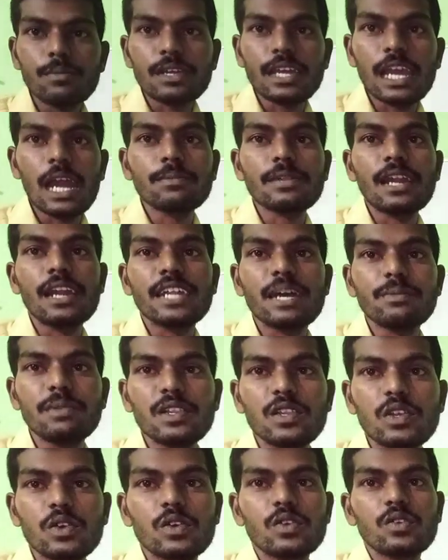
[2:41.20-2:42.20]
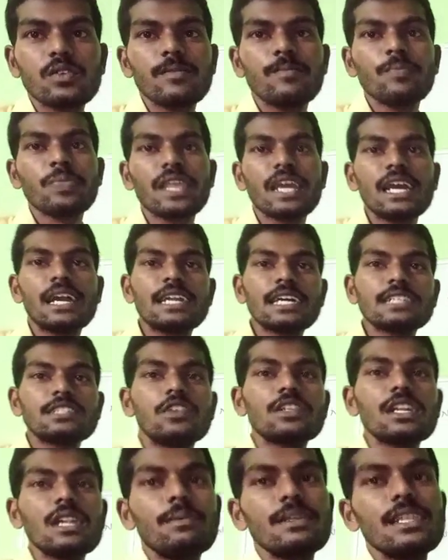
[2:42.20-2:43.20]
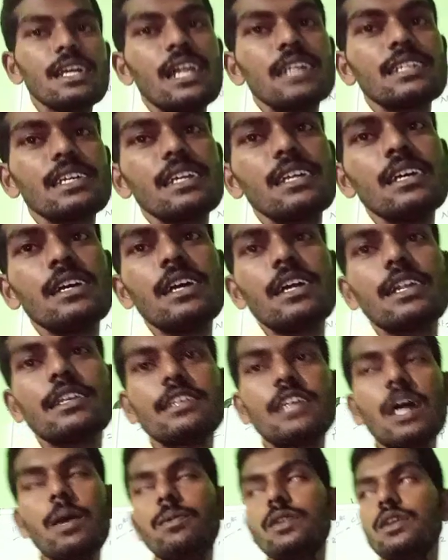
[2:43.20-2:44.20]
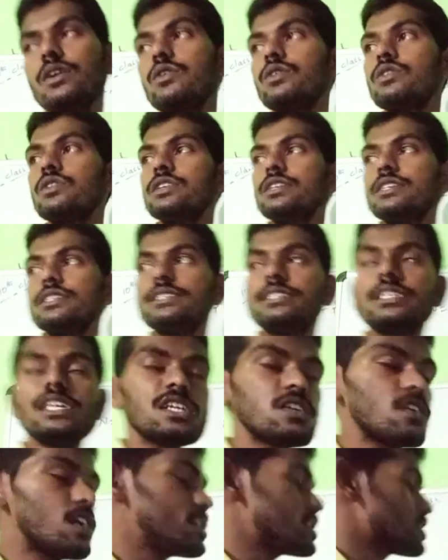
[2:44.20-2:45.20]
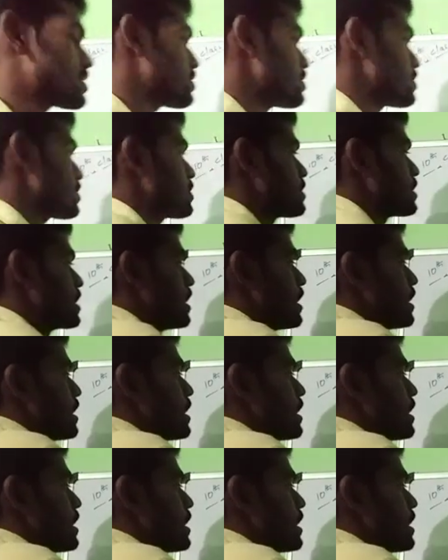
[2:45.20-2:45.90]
capital W. It is denoted by the letter W is equals to